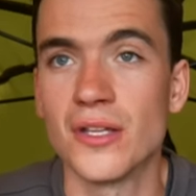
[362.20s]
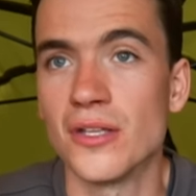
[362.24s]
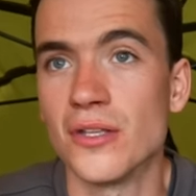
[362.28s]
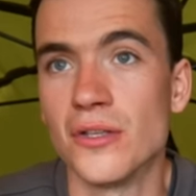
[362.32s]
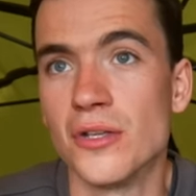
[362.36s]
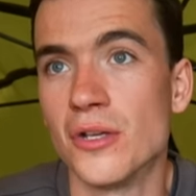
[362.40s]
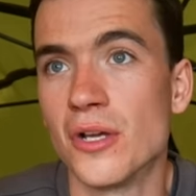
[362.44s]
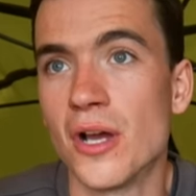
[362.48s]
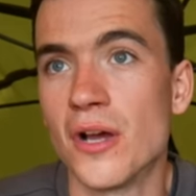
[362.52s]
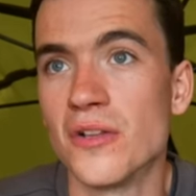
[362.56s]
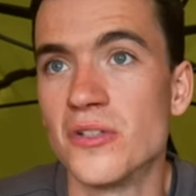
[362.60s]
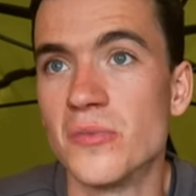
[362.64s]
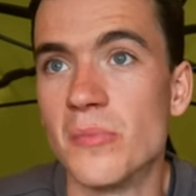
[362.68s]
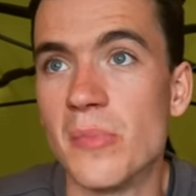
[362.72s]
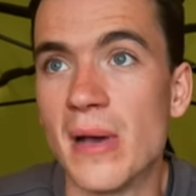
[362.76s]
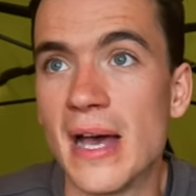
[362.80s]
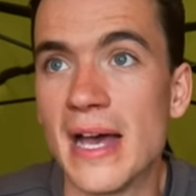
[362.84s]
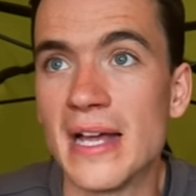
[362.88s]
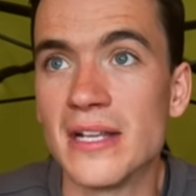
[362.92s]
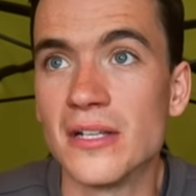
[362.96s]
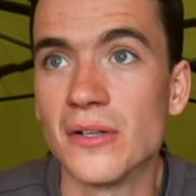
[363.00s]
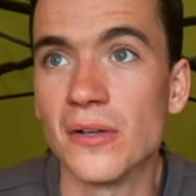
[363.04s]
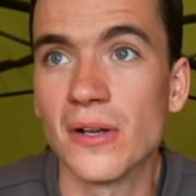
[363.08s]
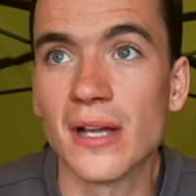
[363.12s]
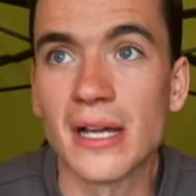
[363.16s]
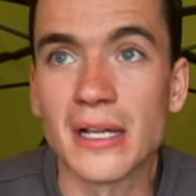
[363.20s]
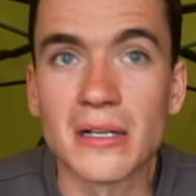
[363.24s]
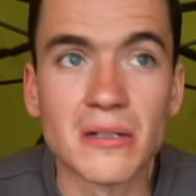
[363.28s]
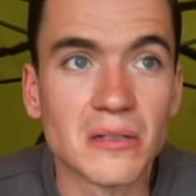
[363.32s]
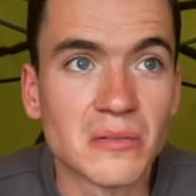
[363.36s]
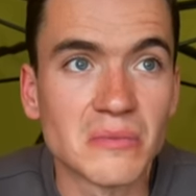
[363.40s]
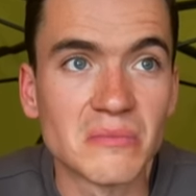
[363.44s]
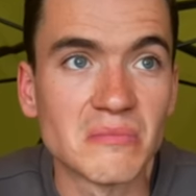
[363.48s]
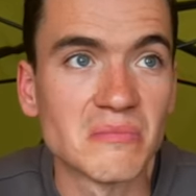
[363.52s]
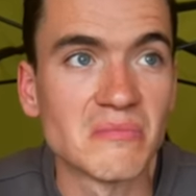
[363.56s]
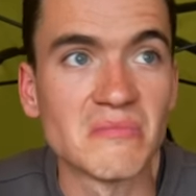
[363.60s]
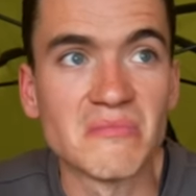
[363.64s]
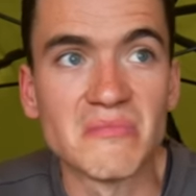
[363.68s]
you go to bed, you're like,
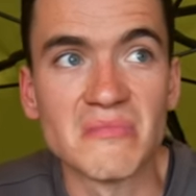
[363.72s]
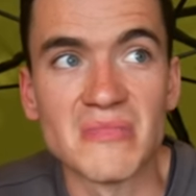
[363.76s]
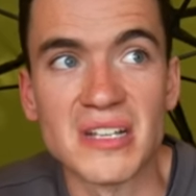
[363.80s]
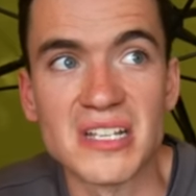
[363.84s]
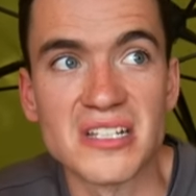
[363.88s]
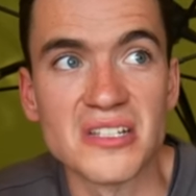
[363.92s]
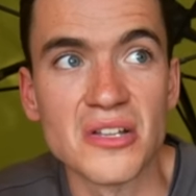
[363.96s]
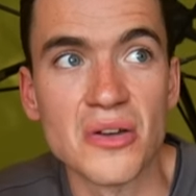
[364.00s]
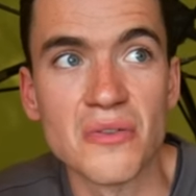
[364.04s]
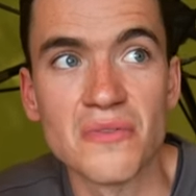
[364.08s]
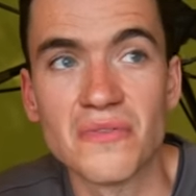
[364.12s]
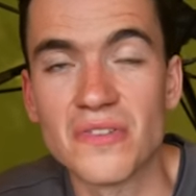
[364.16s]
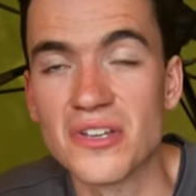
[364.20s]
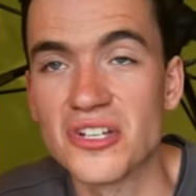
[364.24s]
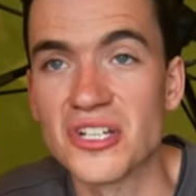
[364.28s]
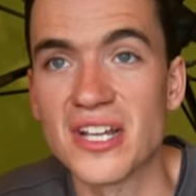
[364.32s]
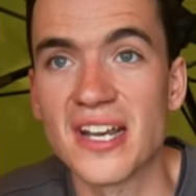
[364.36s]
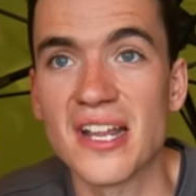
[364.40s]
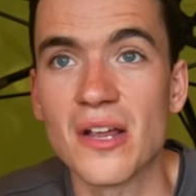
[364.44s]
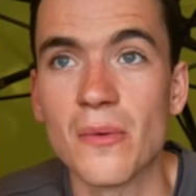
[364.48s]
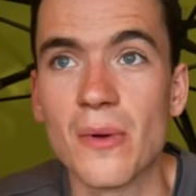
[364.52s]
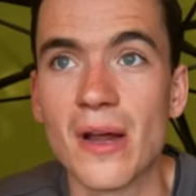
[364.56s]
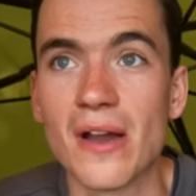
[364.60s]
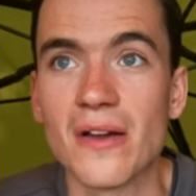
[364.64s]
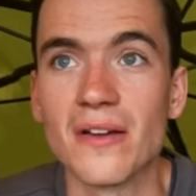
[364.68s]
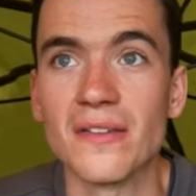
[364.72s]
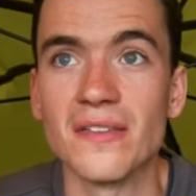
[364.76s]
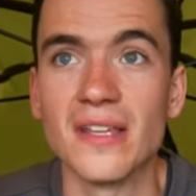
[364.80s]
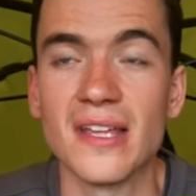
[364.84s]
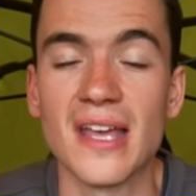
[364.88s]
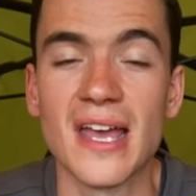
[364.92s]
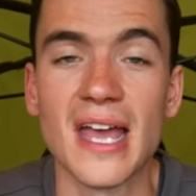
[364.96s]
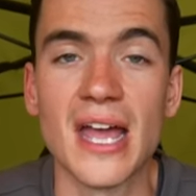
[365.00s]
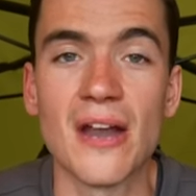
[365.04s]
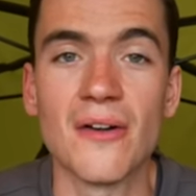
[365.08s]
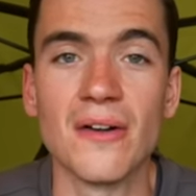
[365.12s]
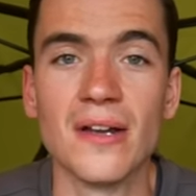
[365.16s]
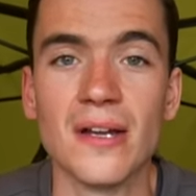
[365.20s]
there's no fish anywhere in the
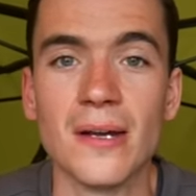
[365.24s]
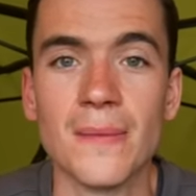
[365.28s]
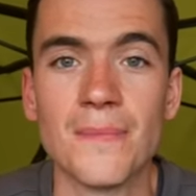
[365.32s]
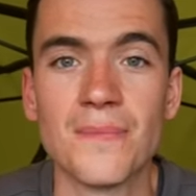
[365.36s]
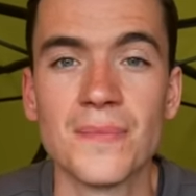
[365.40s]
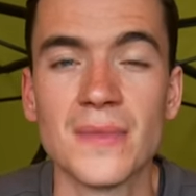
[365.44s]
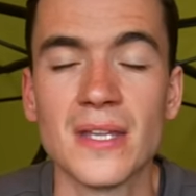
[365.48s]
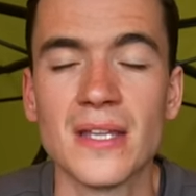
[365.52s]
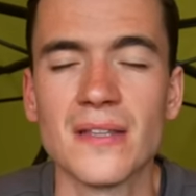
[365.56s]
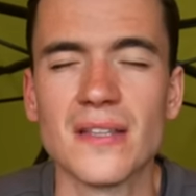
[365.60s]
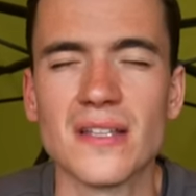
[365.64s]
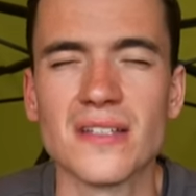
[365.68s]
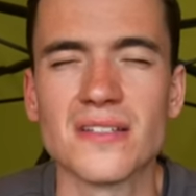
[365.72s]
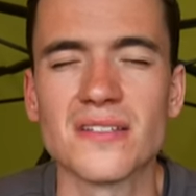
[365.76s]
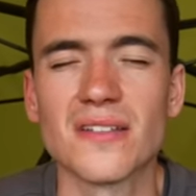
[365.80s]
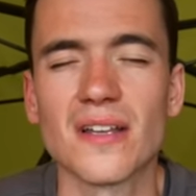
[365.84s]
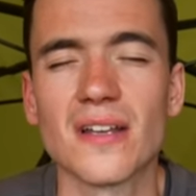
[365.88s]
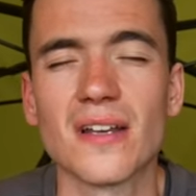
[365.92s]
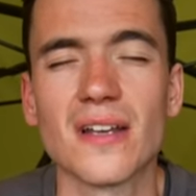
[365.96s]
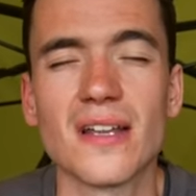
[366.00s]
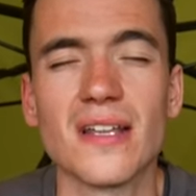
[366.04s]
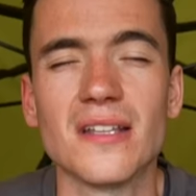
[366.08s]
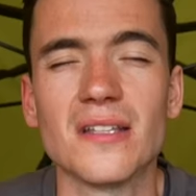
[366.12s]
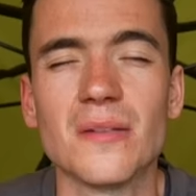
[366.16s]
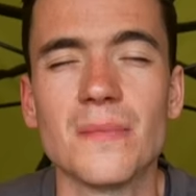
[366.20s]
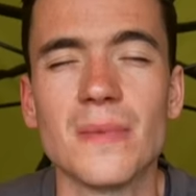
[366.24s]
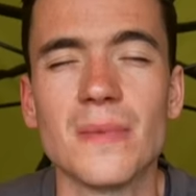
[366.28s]
area. And suddenly in